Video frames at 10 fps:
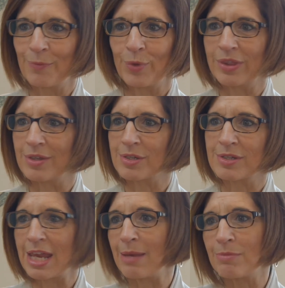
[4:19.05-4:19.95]
with the
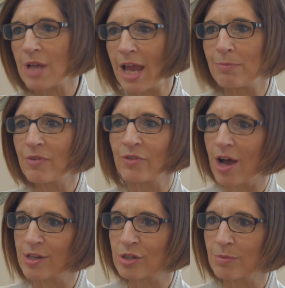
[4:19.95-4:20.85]
same type of
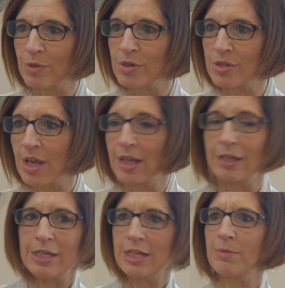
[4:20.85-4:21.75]
customers
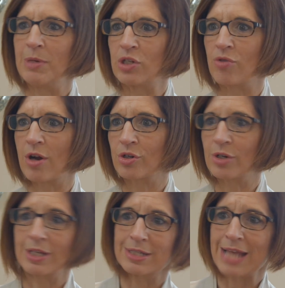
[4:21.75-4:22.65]
need to be
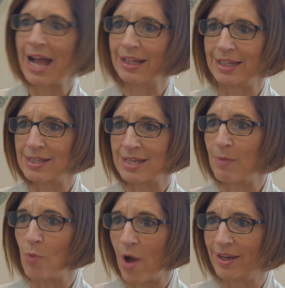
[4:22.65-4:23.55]
structured exactly the
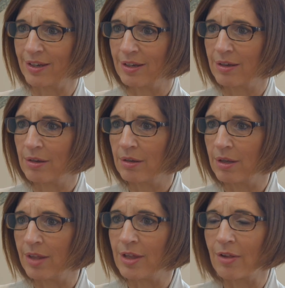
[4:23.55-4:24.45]
same way.
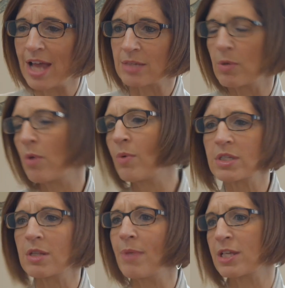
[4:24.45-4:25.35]
And they'll ask me, well,
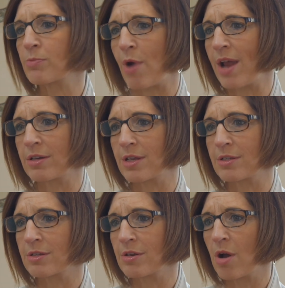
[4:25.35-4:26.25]
what's the best
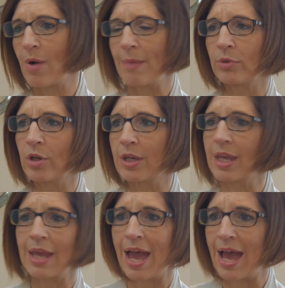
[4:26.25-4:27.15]
practice? I'm
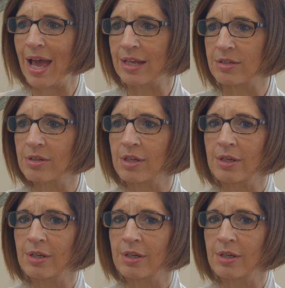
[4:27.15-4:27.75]
looking at,